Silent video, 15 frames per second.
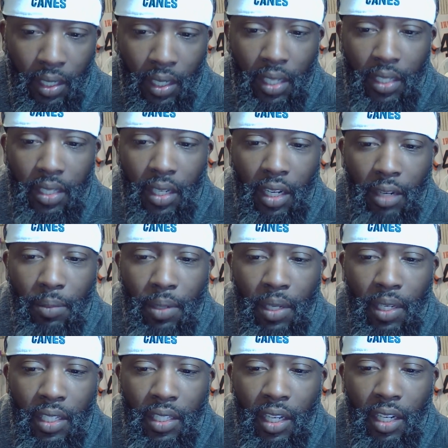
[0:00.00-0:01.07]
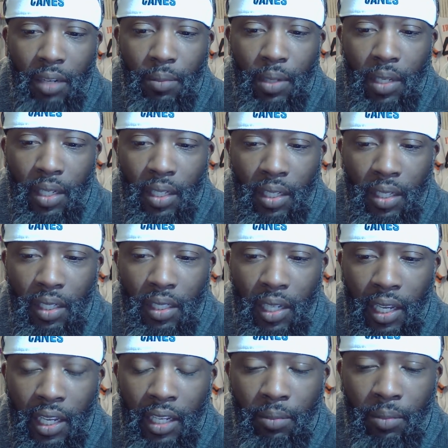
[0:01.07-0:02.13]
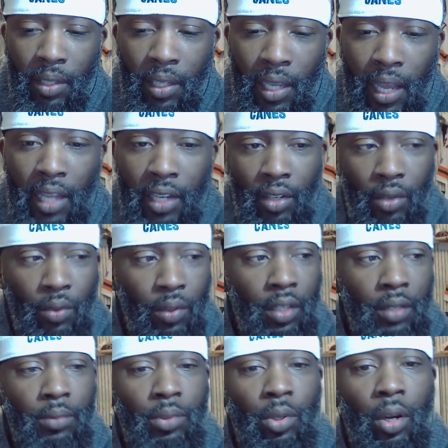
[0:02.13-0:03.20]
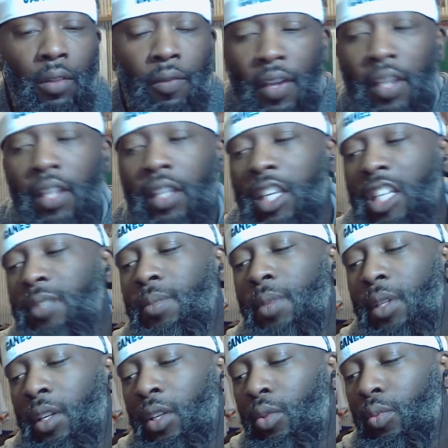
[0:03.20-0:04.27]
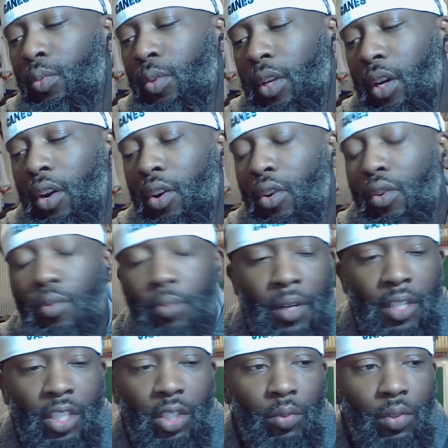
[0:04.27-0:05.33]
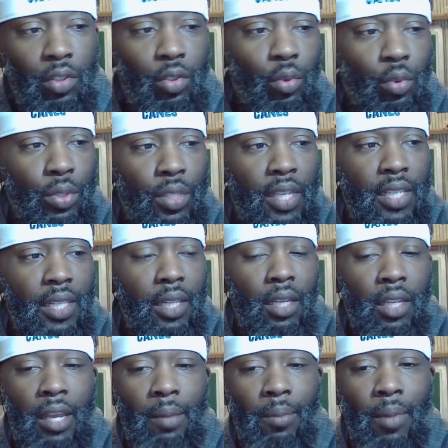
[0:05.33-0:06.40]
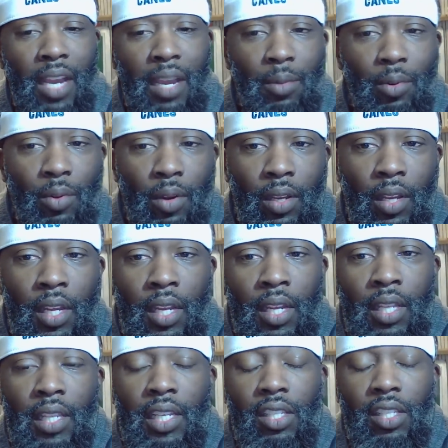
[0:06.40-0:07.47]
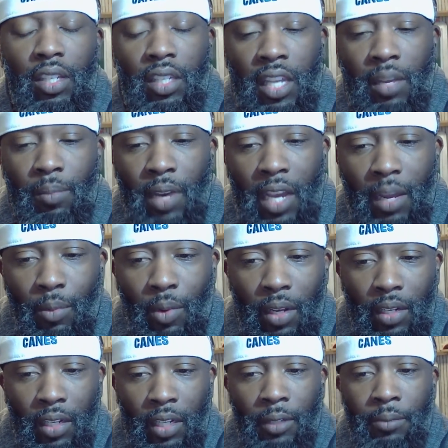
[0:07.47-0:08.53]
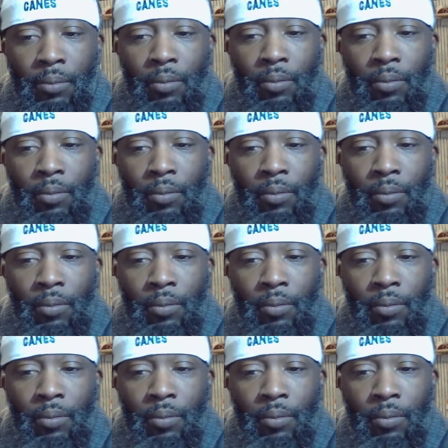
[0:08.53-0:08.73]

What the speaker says: It's gonna be a good day, man. I know Darth Vader keeps me in the loop with a whole bunch of recruits that's looking at Miami right now.